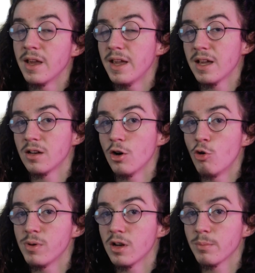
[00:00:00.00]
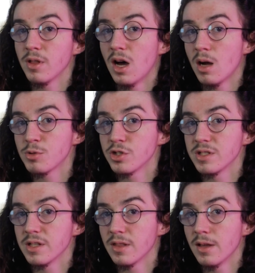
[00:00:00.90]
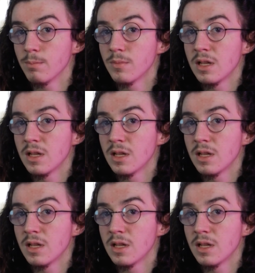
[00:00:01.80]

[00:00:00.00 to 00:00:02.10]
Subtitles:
and open up the options in them.